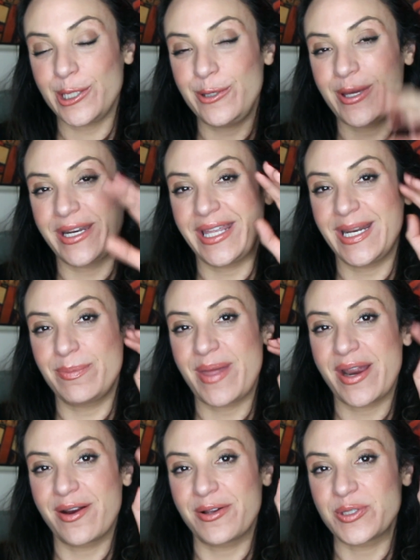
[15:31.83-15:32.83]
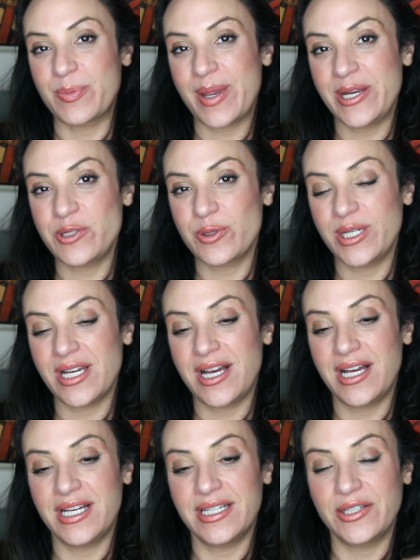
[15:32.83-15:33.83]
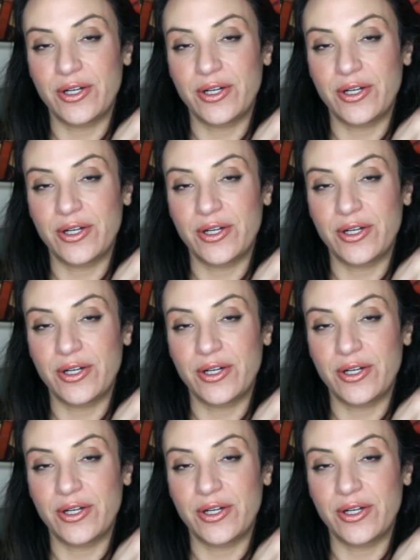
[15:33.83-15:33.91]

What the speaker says: You can hit up that girl's Patreon.